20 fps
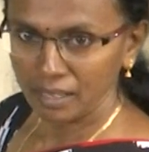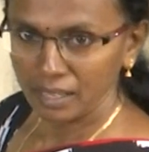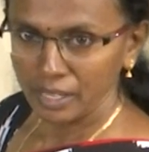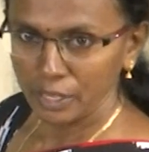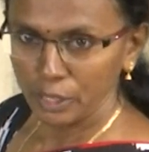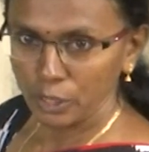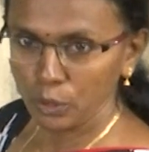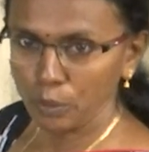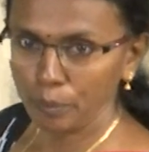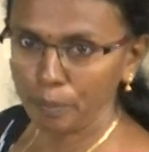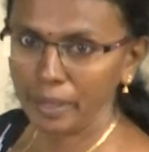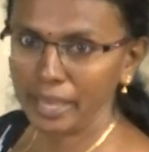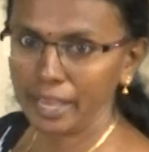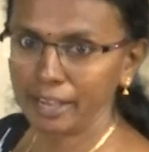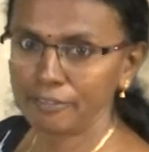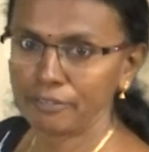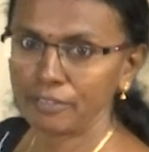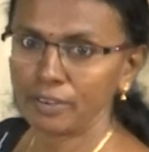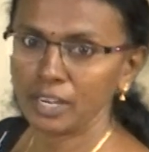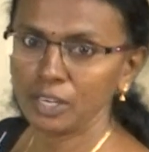You
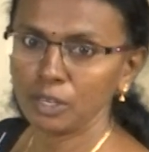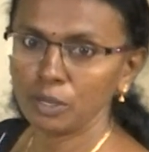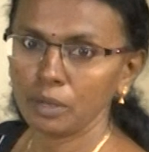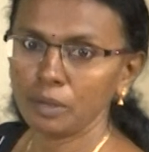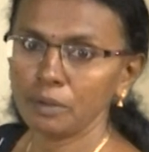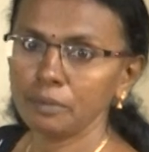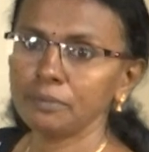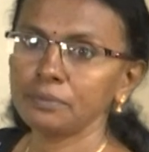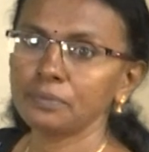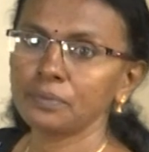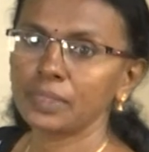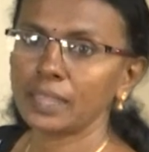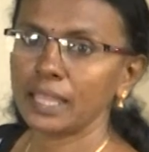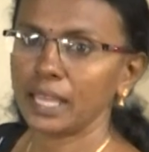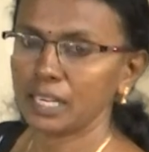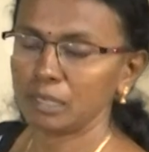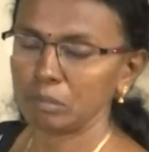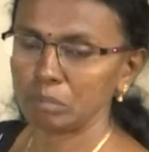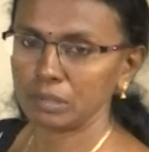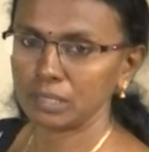make fun of
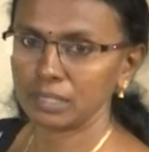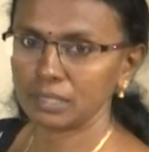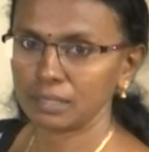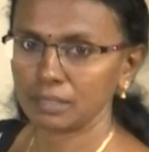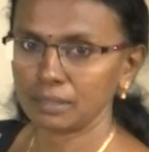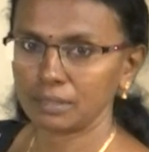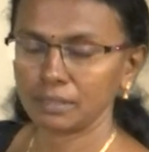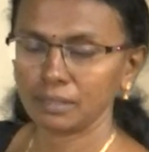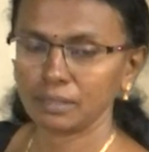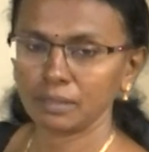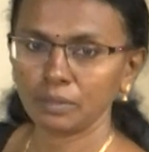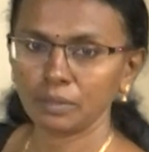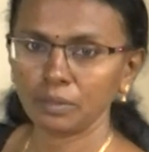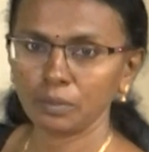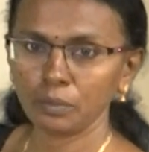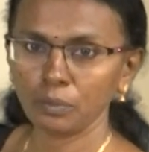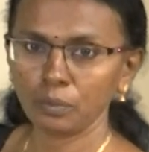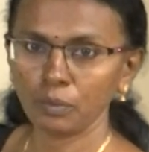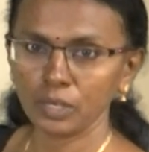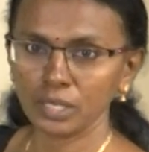that person.
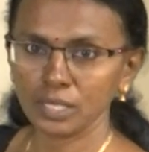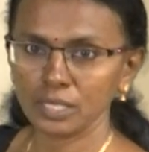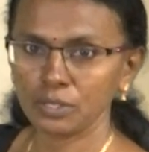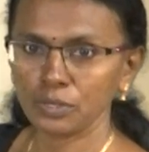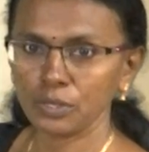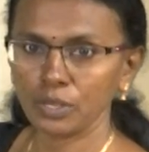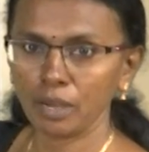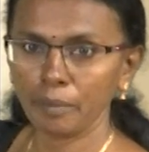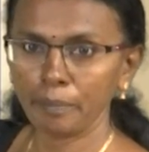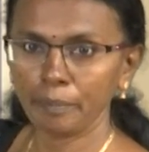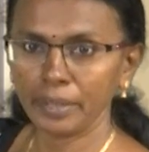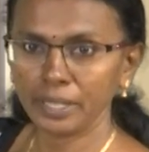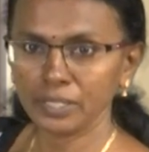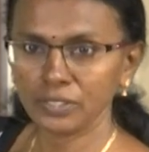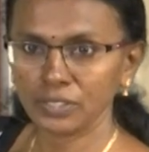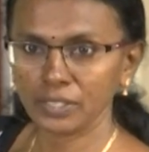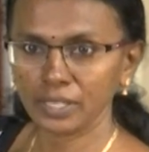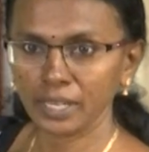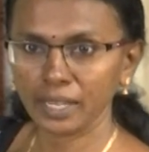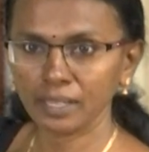What is your
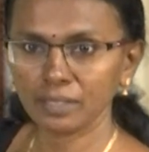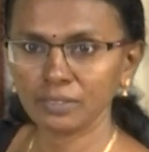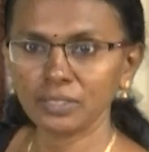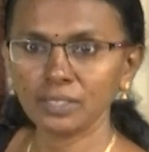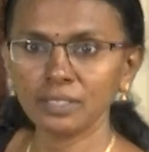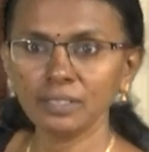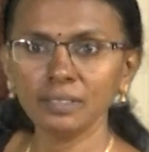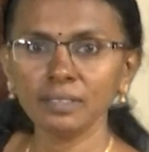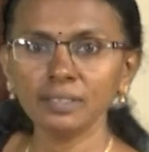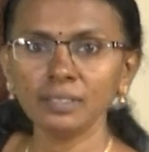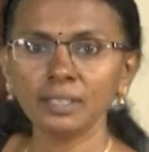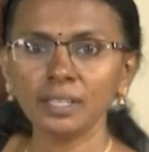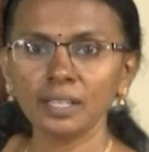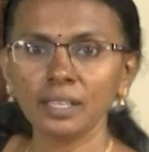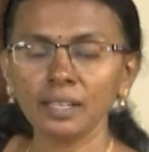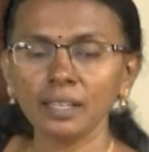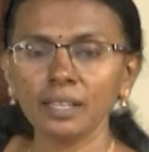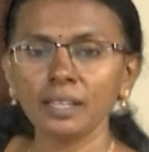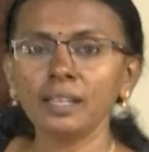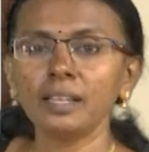best reaction?
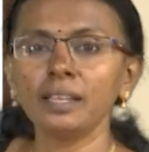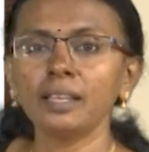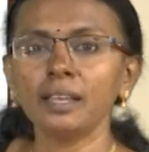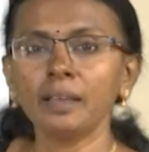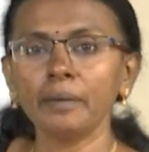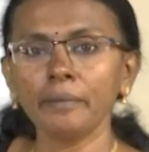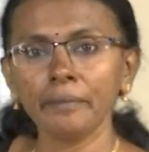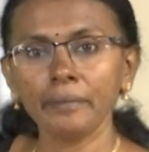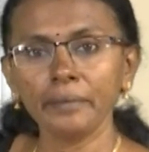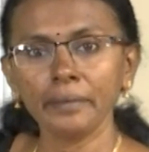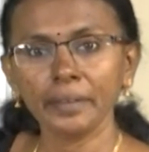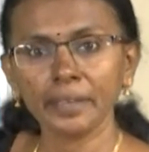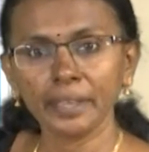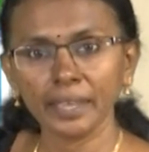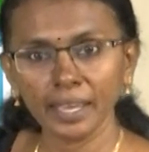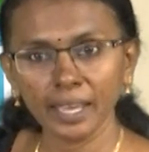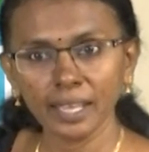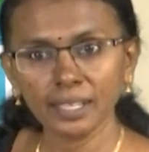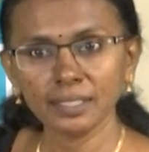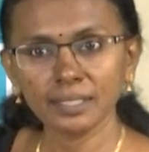
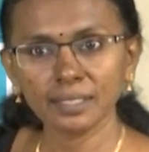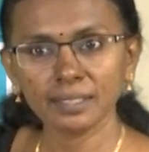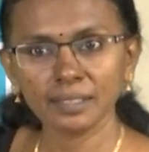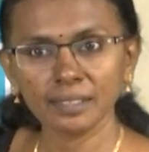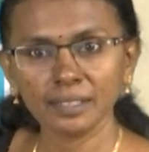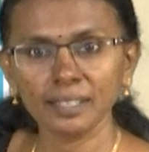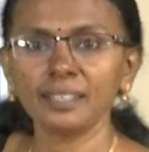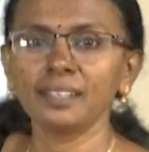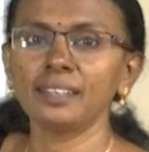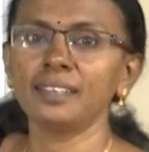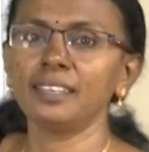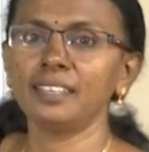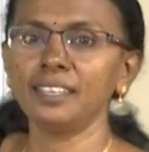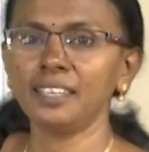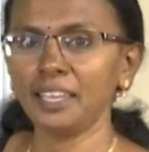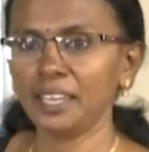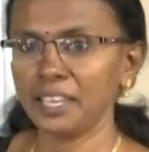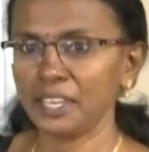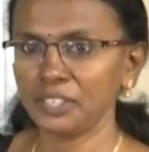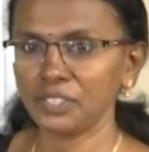Yes,
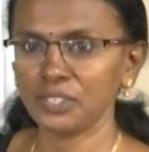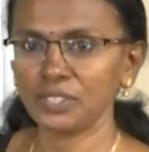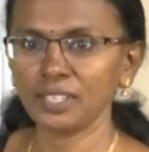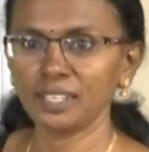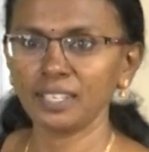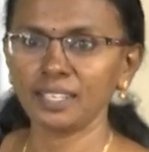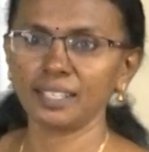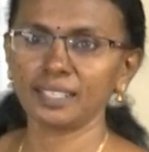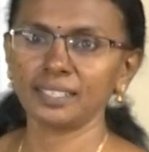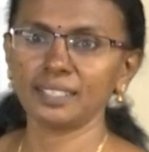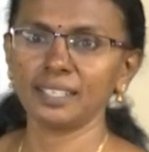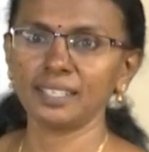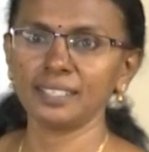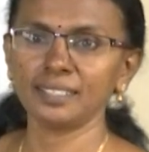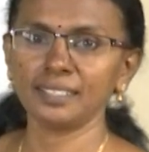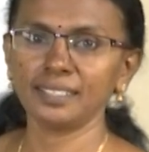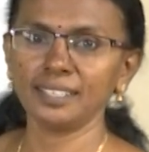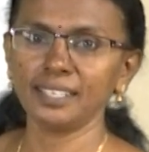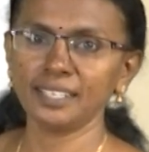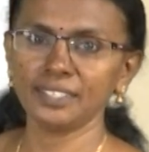A is the correct
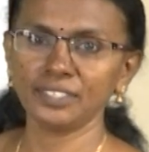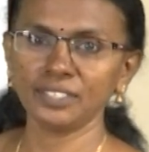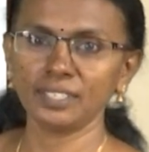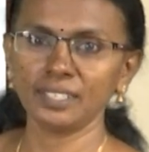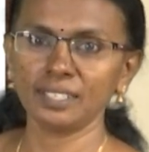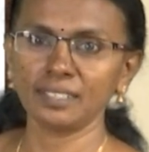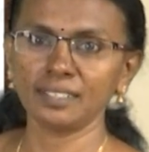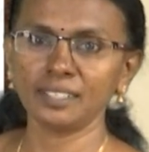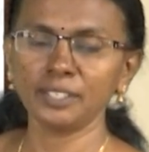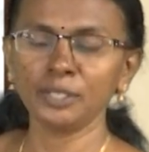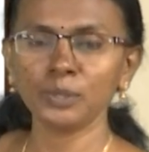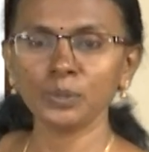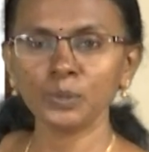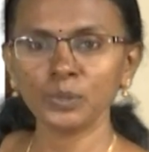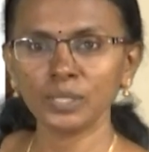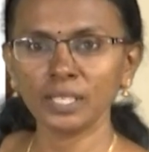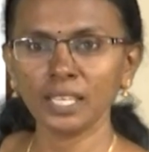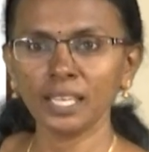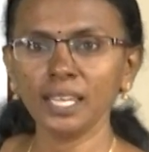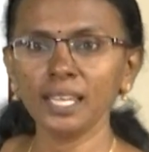answer. Yes, children. You
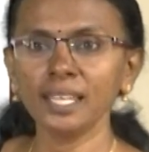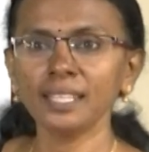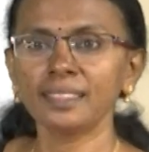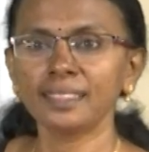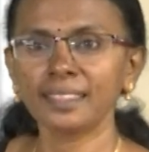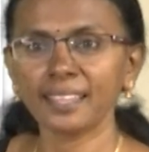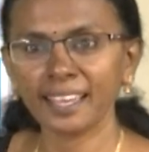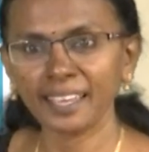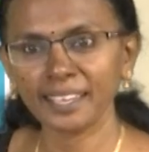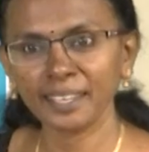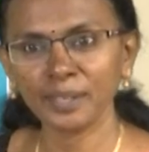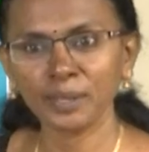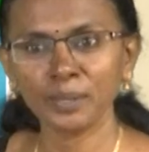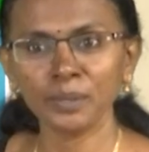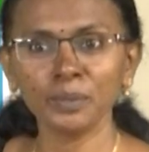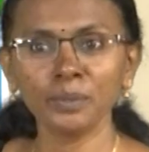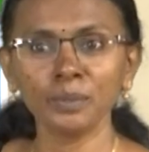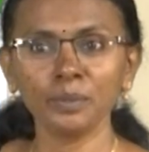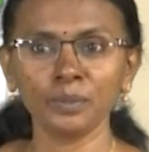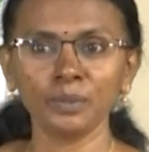say thank
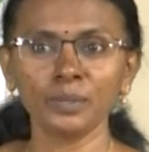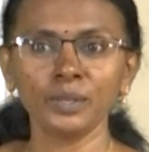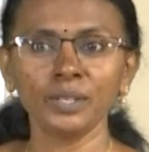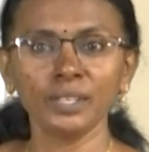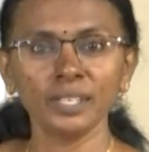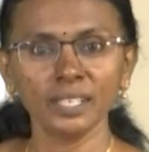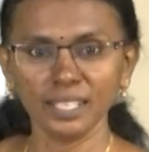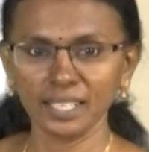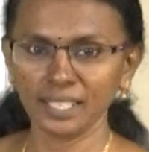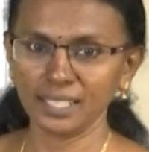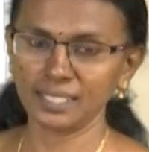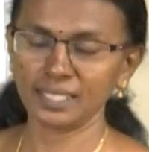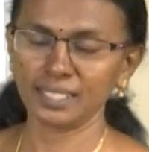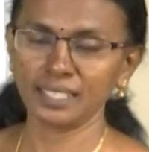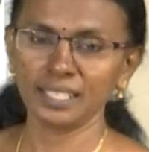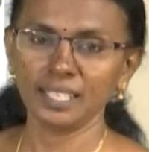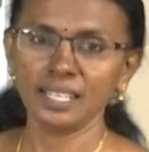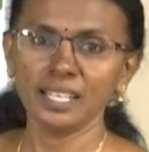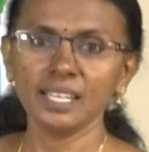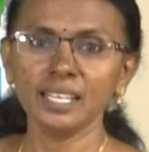you. Yes.
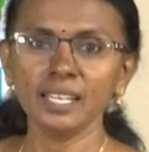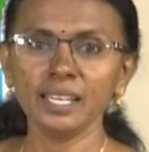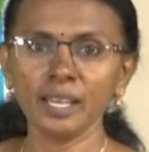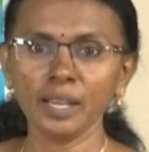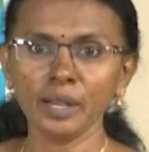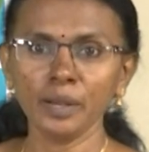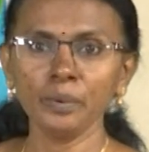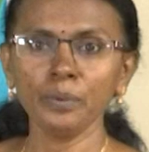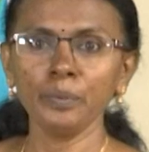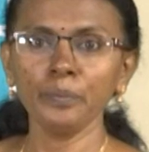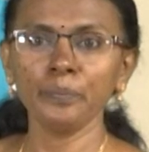Now,